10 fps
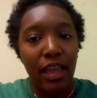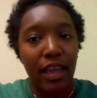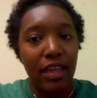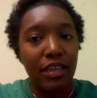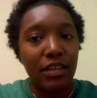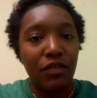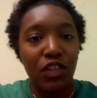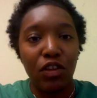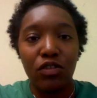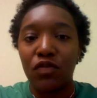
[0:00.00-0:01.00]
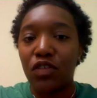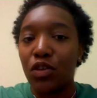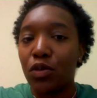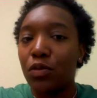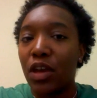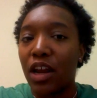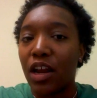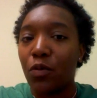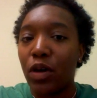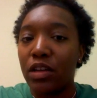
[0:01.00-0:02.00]
And for those of you that
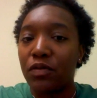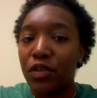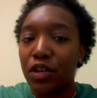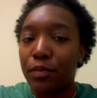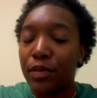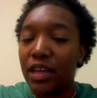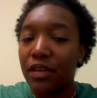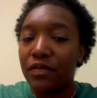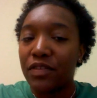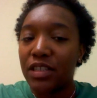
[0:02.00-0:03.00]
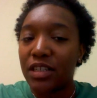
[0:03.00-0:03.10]
are waiting for your BF,